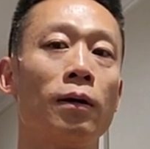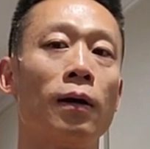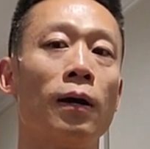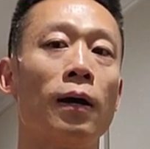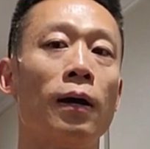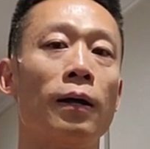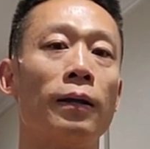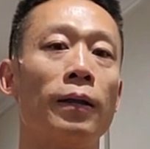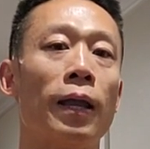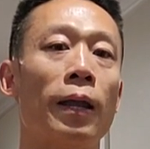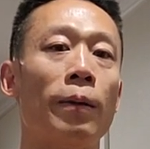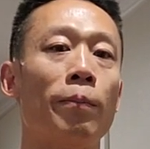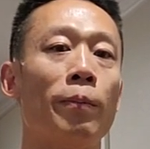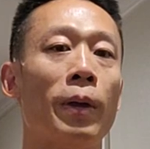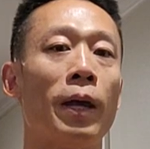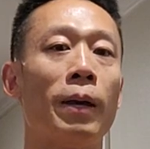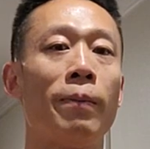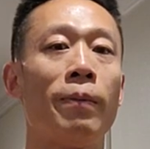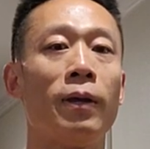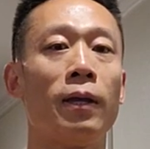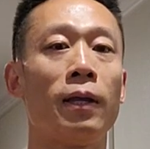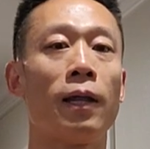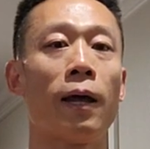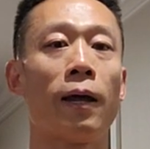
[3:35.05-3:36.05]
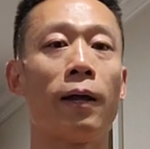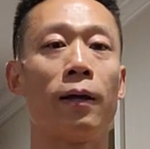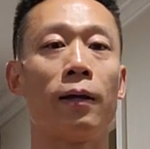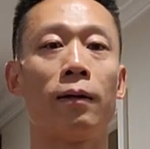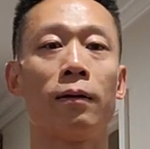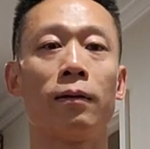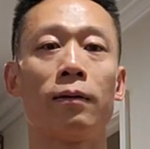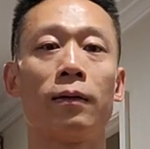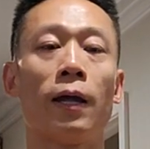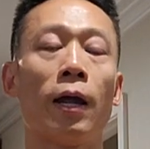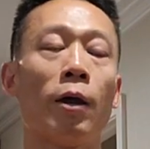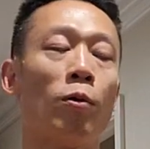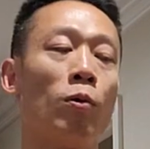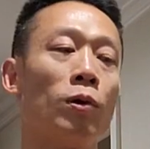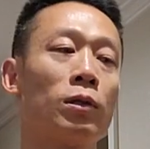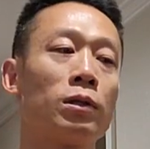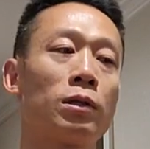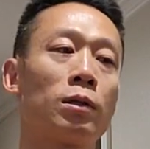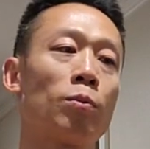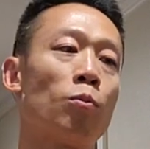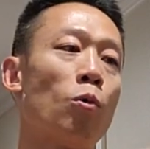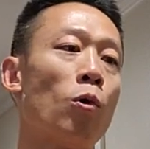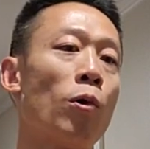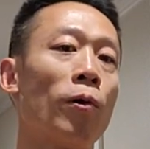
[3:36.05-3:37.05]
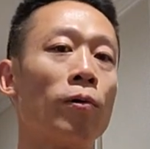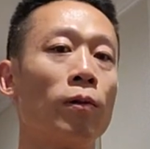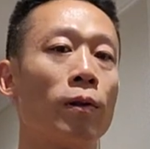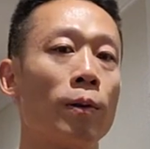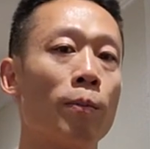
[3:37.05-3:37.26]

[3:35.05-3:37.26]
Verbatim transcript: And maybe they, they would spoil